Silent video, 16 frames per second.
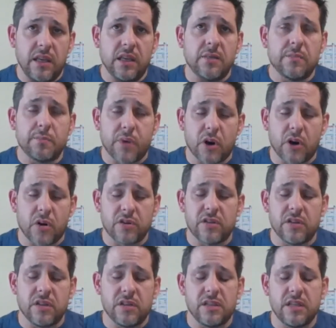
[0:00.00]
in
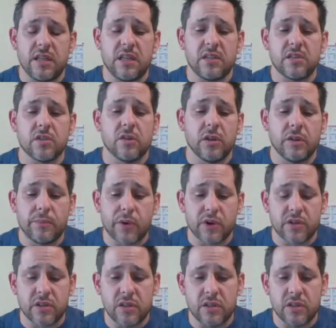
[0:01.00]
person, attending school in
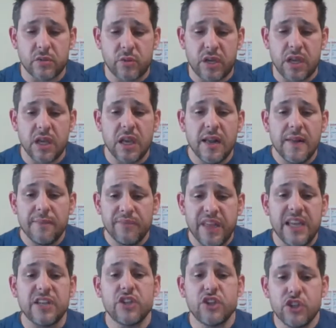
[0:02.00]
person this week,
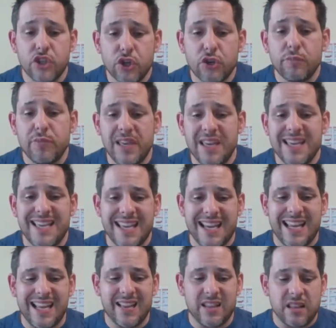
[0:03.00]
they should be
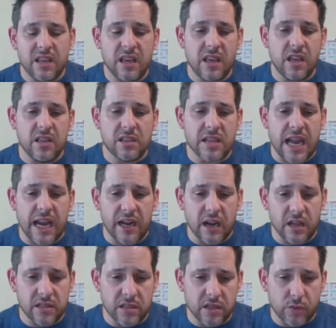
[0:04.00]
getting the
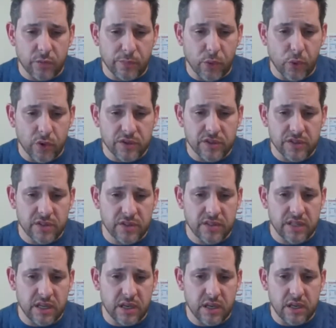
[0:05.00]
diagnostic reports
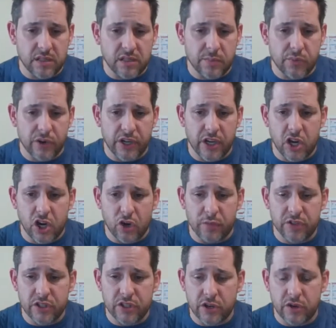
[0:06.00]
to bring
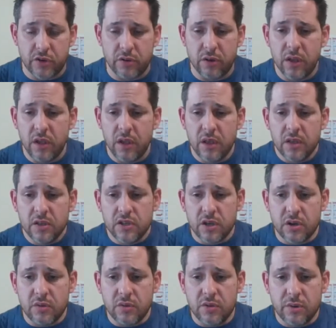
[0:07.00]
home and show
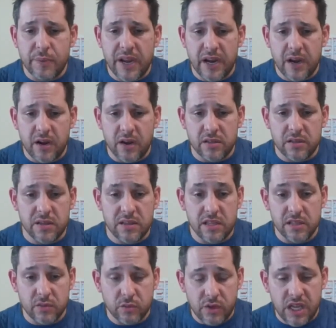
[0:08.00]
their parents
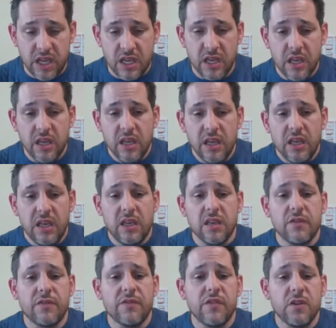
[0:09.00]
this week.
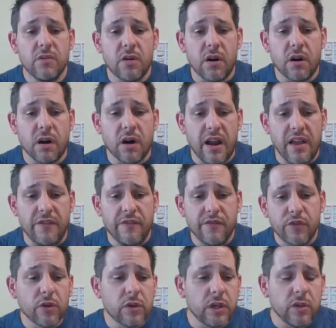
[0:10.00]
If you are a
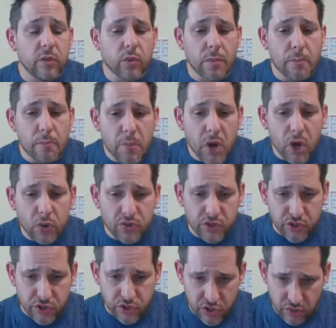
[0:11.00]
fully
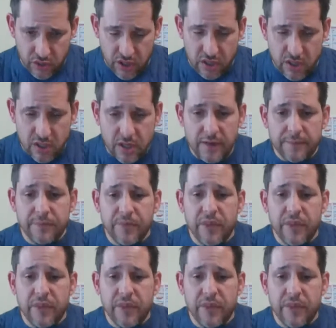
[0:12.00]
remote student,